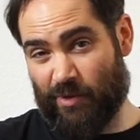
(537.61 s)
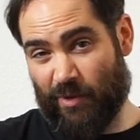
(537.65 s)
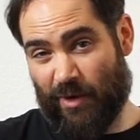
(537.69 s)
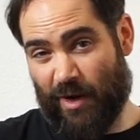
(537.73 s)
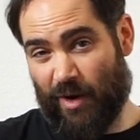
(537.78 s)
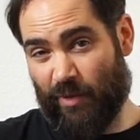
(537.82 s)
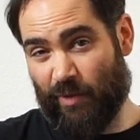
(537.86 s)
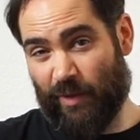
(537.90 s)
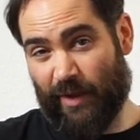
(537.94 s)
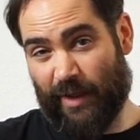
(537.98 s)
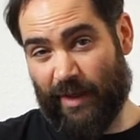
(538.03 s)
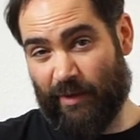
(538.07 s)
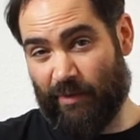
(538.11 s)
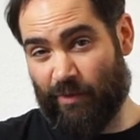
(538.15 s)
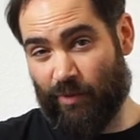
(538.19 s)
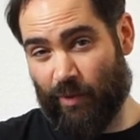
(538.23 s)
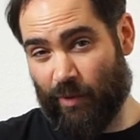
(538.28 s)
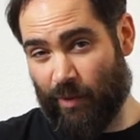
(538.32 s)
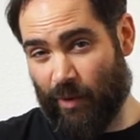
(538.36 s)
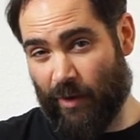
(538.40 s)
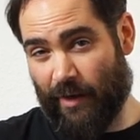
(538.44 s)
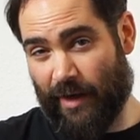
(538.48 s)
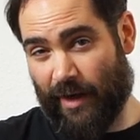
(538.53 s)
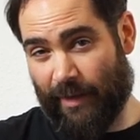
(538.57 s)
We're not really
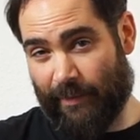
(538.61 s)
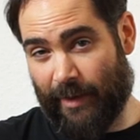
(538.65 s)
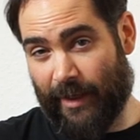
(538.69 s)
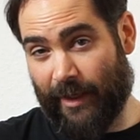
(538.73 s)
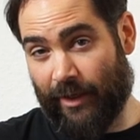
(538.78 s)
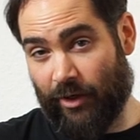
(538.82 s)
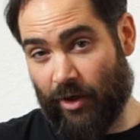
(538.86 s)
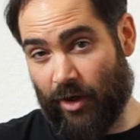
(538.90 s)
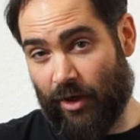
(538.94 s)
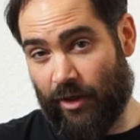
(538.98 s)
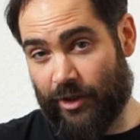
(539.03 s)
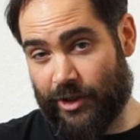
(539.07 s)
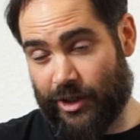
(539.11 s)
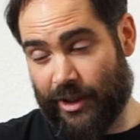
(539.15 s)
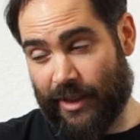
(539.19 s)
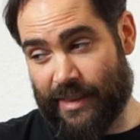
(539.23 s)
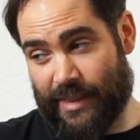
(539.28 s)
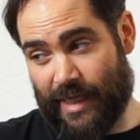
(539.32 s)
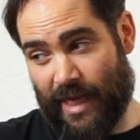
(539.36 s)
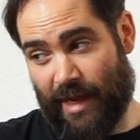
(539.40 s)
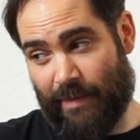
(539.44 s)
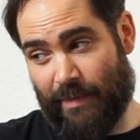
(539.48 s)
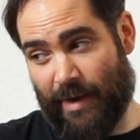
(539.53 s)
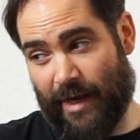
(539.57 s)
worrying about acknowledging
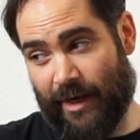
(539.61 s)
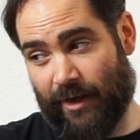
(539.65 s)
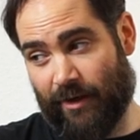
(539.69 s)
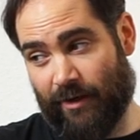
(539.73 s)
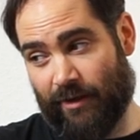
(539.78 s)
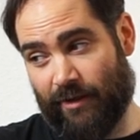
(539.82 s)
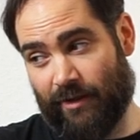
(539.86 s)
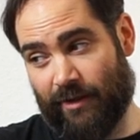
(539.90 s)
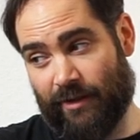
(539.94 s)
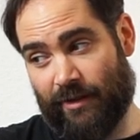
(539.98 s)
this A minor.